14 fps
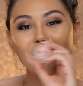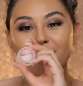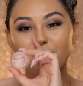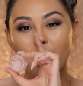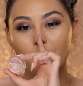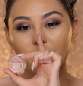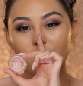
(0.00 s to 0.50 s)

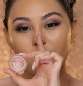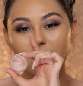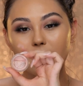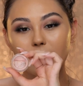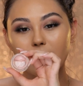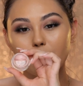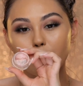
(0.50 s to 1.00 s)
So I'm gonna go in
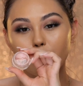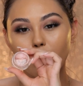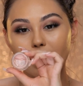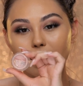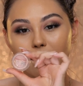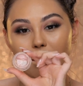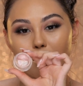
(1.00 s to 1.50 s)
and
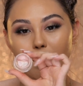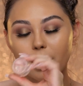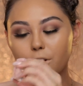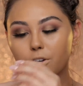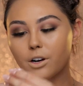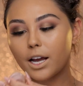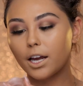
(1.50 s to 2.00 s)
brighten up my
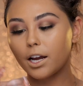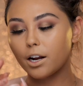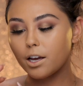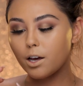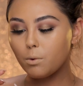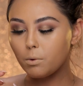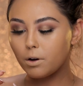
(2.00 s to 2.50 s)
under eye
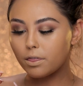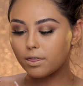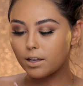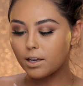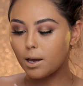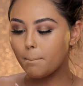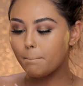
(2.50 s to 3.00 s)
area with
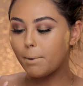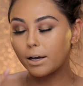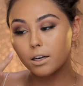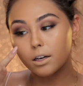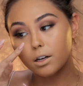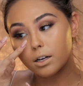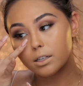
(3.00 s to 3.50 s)
the
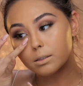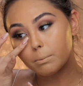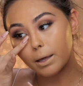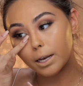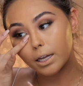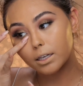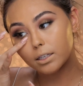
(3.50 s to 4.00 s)
Becca
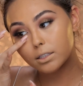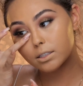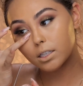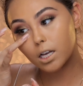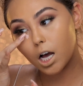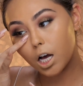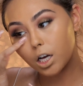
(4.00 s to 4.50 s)

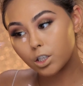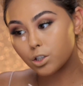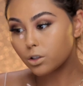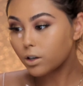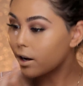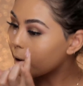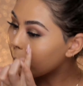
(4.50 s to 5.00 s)
Cosmetics
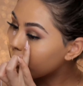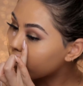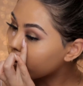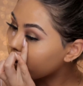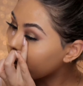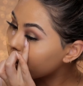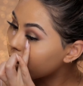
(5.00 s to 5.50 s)
under eye
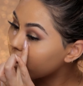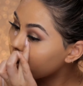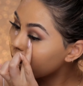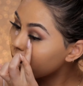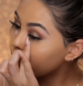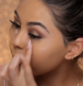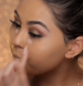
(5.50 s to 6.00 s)
brightener.
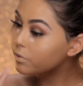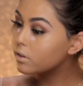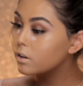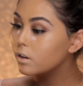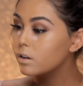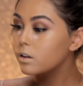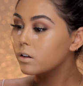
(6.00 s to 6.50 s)
You
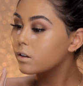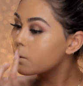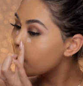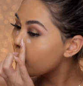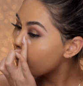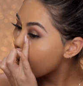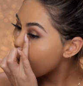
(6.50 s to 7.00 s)
just wanna
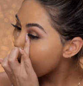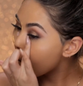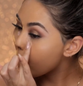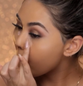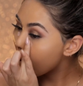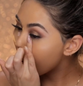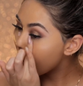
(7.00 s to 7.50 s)
do a
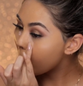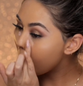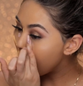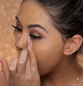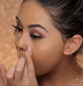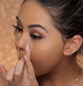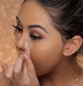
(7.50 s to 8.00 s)

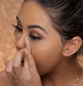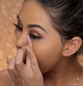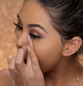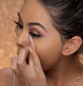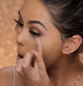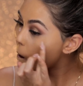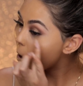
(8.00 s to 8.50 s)
thin
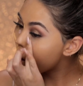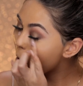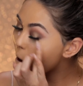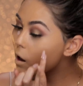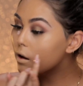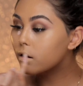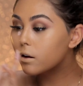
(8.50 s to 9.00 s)
layer
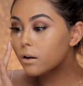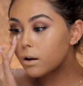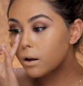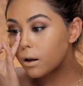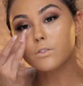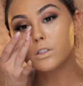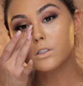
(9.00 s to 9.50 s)
right where those
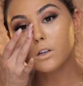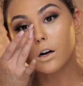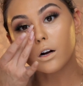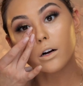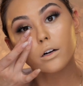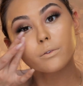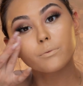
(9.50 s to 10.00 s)
divots
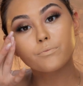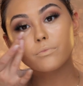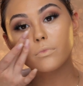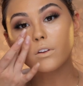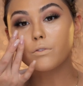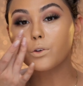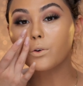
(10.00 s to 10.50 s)
are,
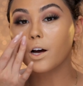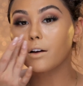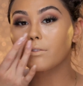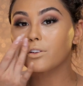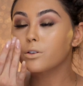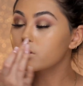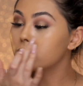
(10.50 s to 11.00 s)
if you
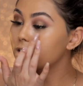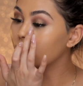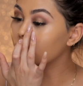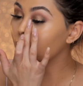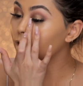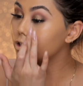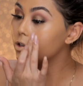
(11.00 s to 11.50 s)
have those
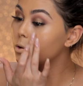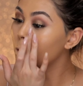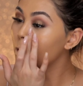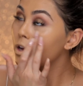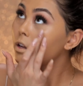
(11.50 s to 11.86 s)
like I do.